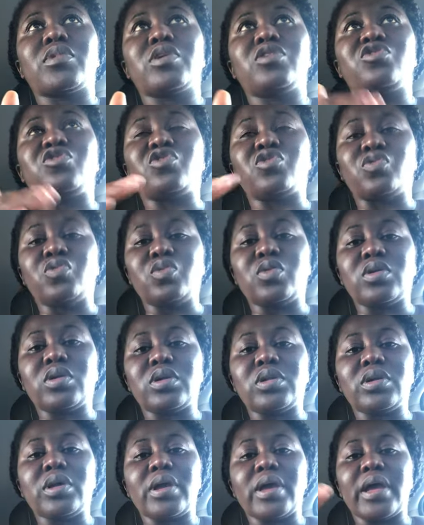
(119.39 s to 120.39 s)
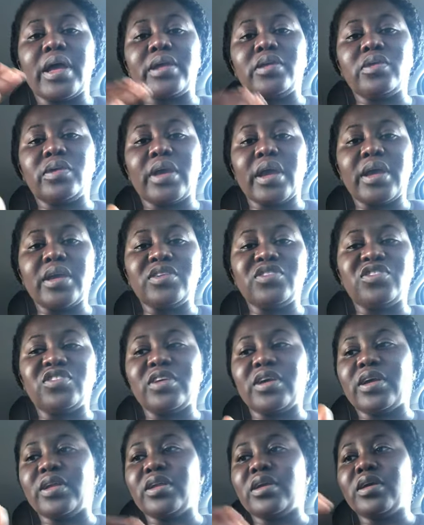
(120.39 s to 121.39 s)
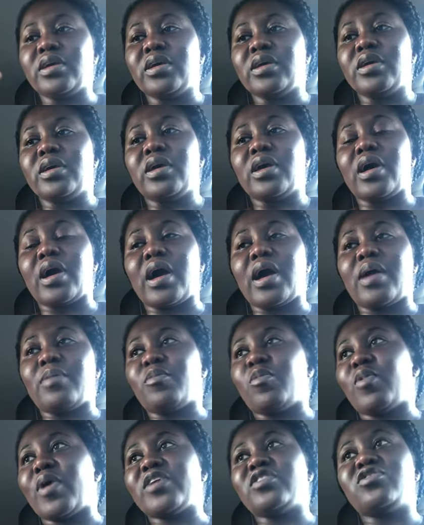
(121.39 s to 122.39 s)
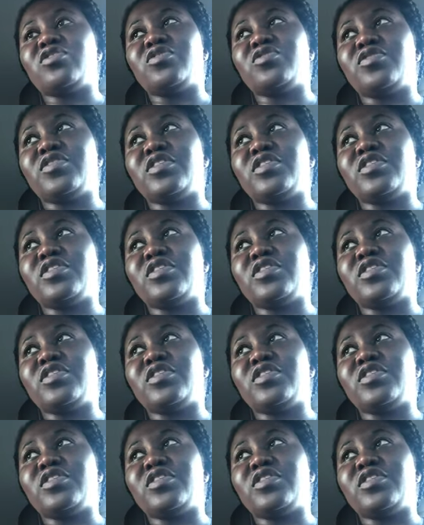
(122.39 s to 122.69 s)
school, education, once you